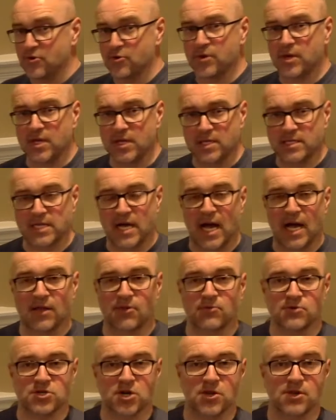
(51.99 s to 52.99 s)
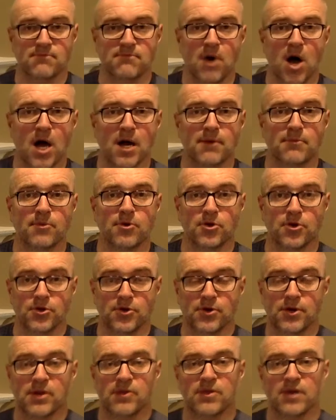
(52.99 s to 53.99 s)
nucleotides, which are the monomer
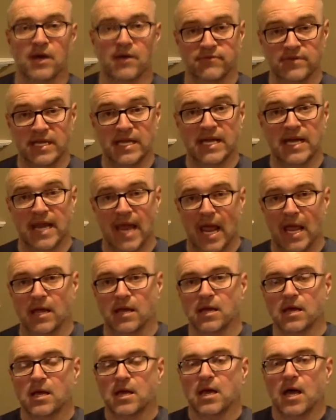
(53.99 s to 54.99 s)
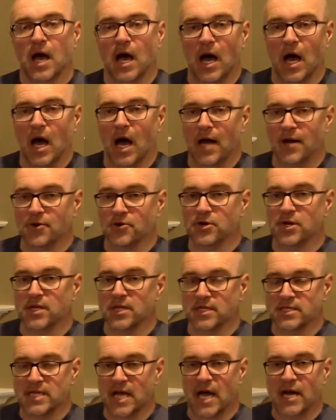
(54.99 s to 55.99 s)
units of DNA. A
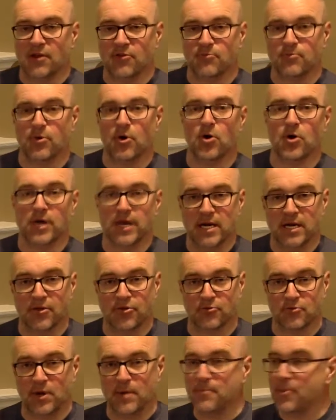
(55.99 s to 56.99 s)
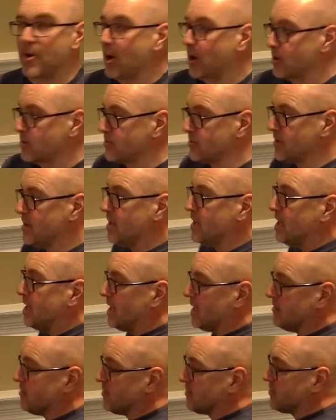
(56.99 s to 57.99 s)
nucleotide is broken into three parts.
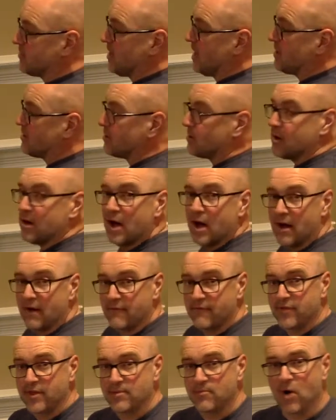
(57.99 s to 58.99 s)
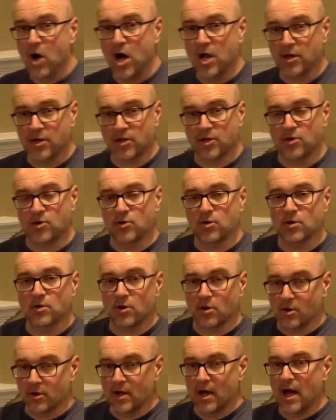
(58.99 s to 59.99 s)
In the center of the molecule,
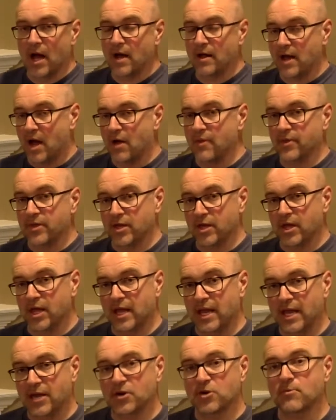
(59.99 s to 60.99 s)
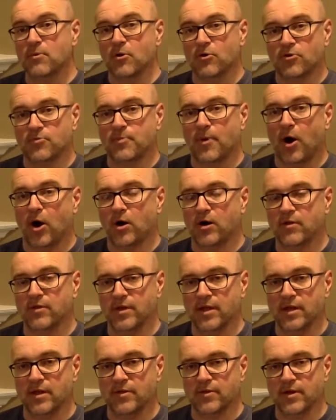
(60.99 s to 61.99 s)
or on the innermost part of
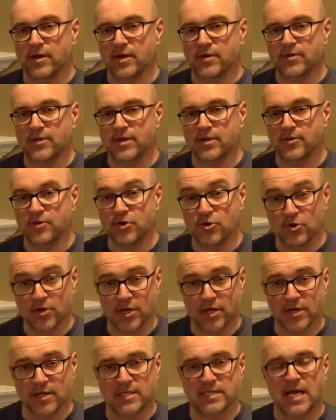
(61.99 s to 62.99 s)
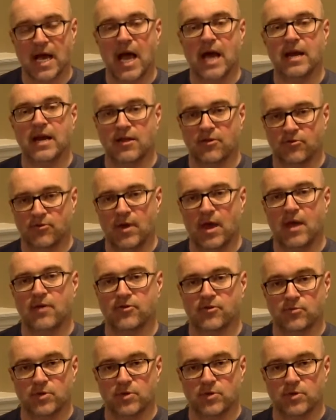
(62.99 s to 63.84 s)
the nucleotide as it